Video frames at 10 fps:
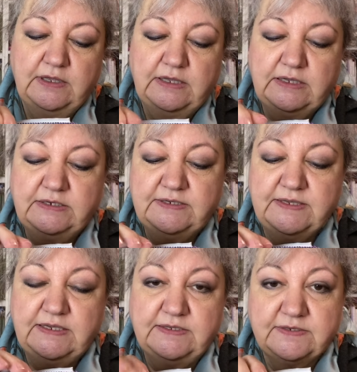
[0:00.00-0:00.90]
and
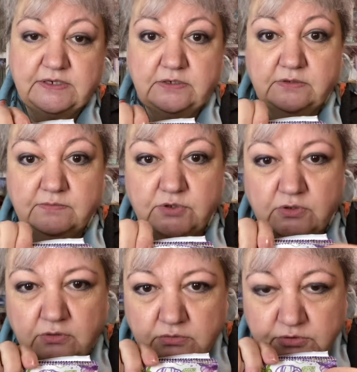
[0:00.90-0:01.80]
it's
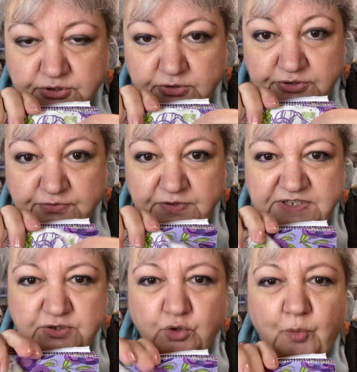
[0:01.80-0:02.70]
got all sorts of, it's all